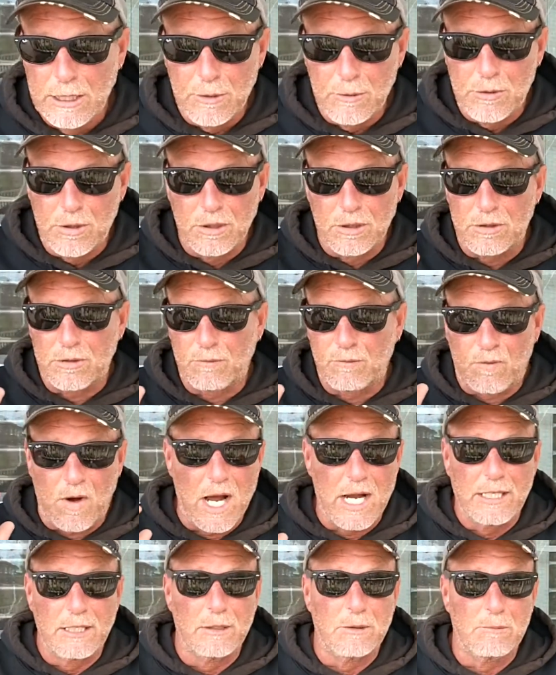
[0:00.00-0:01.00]
You just
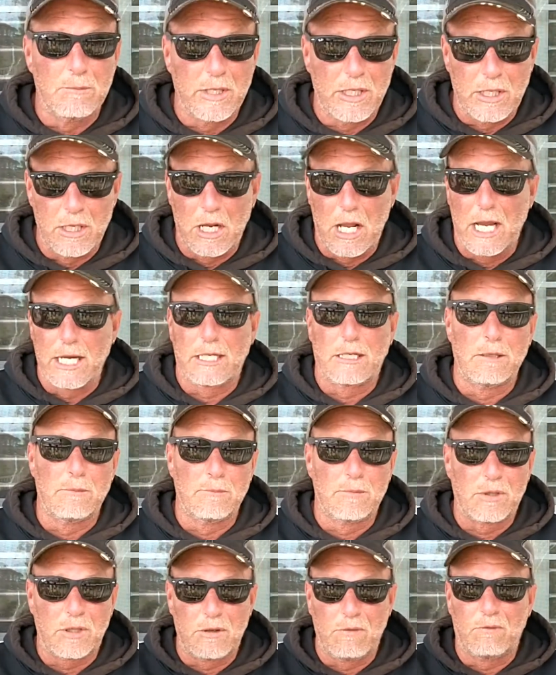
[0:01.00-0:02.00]
find them and you like
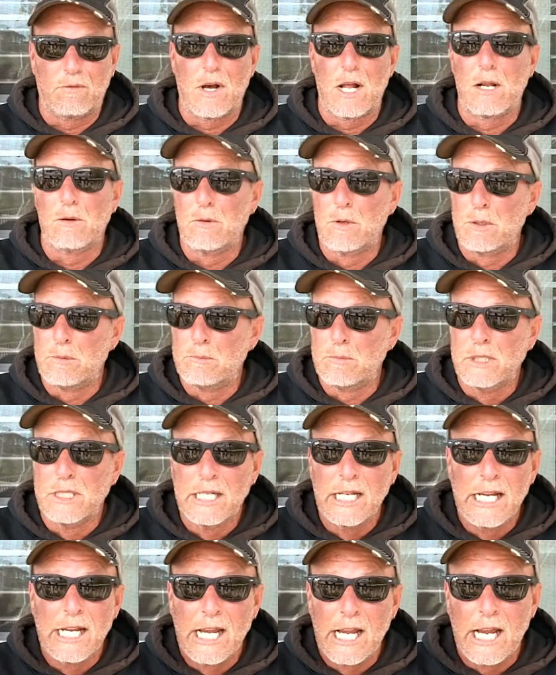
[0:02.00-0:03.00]
them, so you follow them
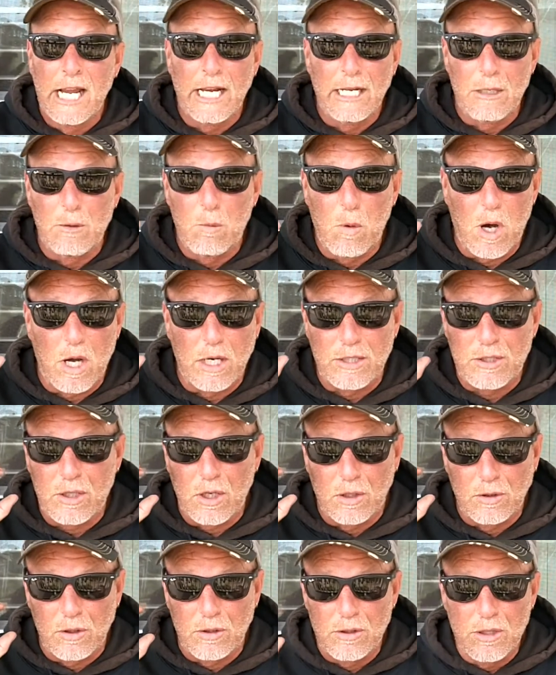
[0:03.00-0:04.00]
and you watch
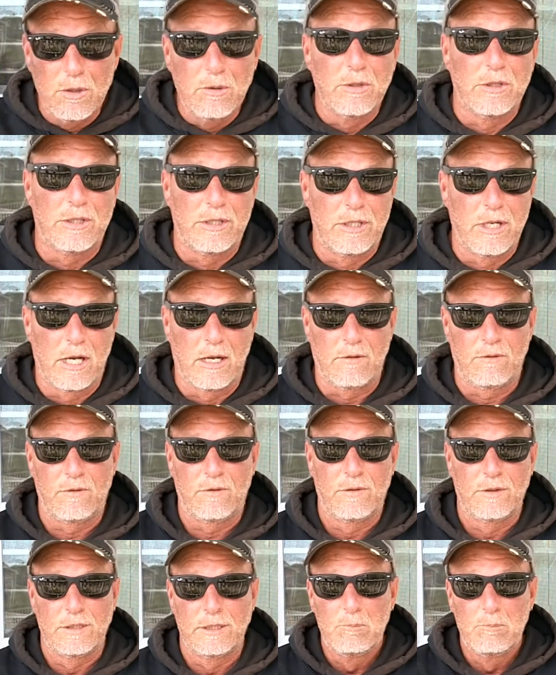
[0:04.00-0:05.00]
all their newer stuff.
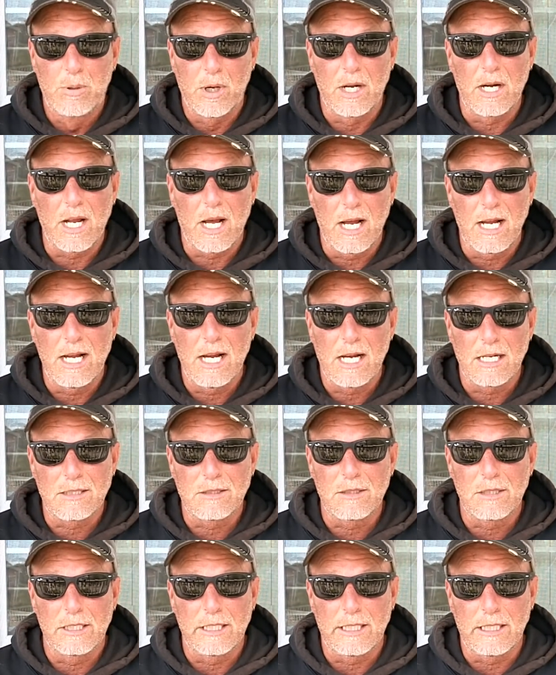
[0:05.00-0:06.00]
But
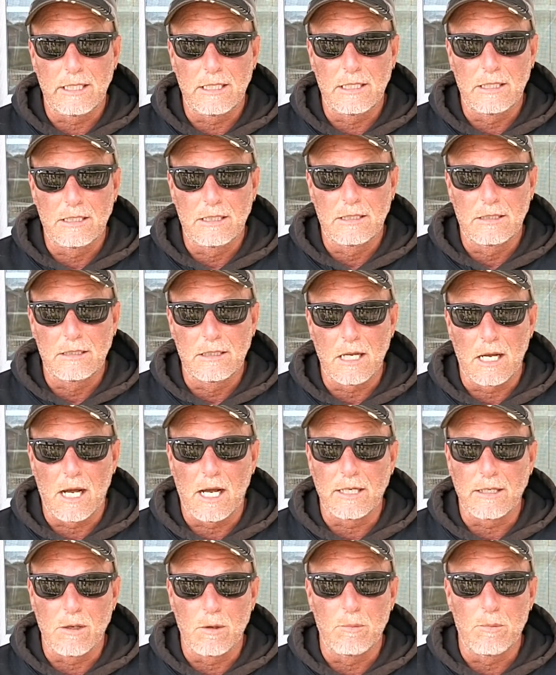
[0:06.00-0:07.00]

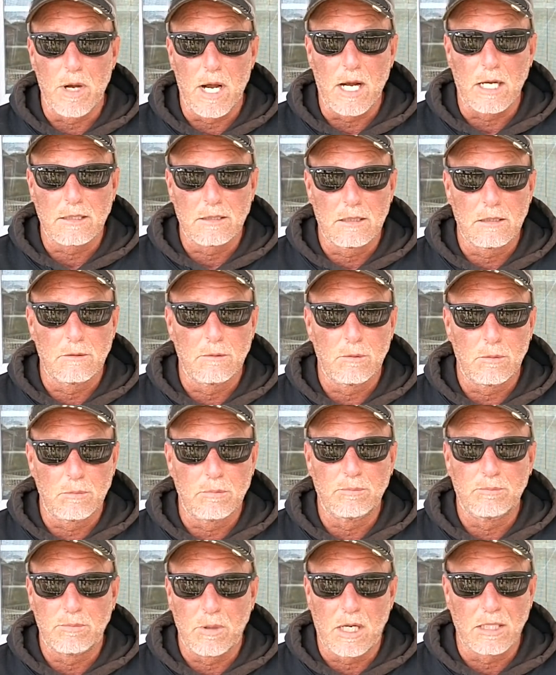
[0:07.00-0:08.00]
I go back to
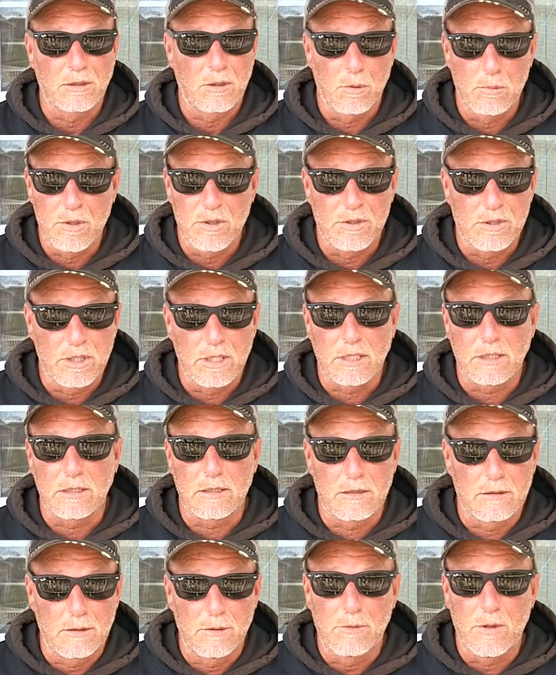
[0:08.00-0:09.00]
October
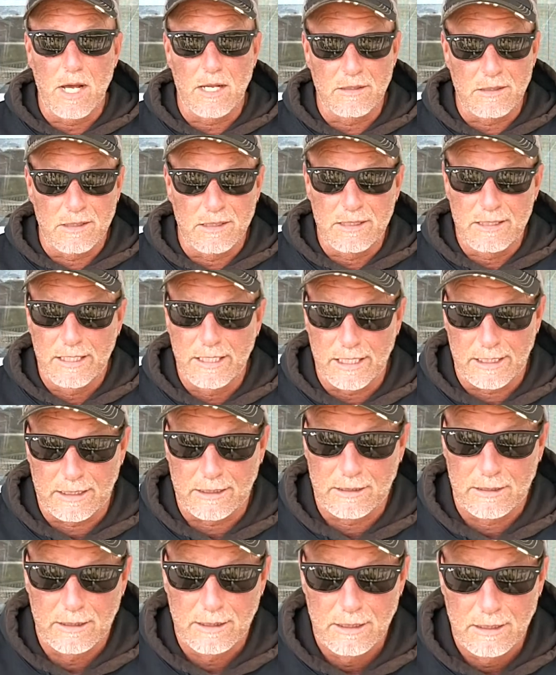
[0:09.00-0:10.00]
6,
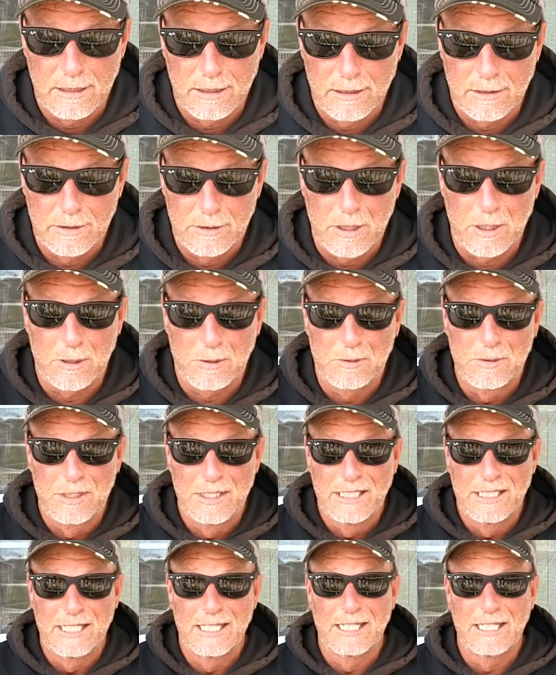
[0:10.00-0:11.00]
2006. So,
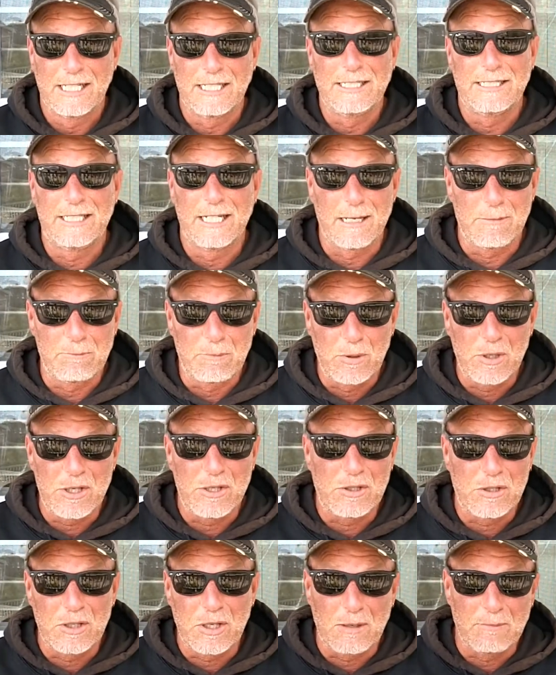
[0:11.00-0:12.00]
like I said, I'm
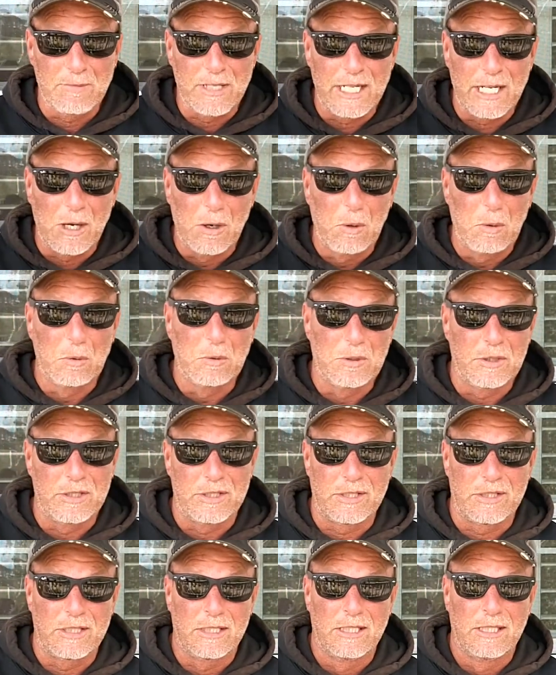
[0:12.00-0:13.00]
pretty sure I'm the
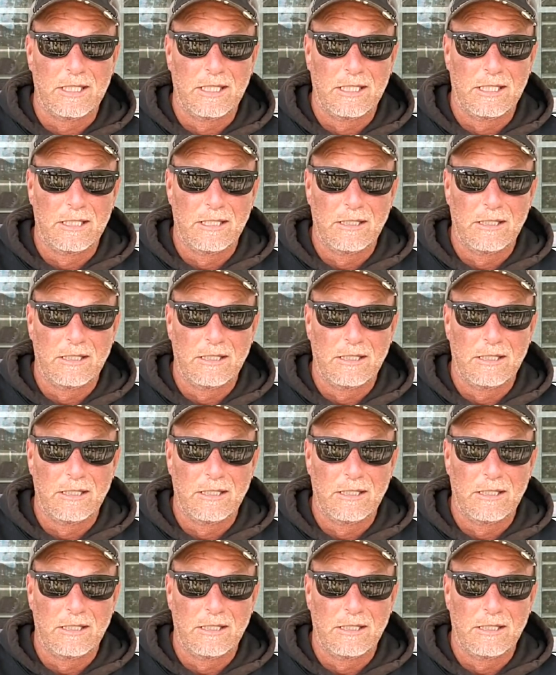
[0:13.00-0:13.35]
oldest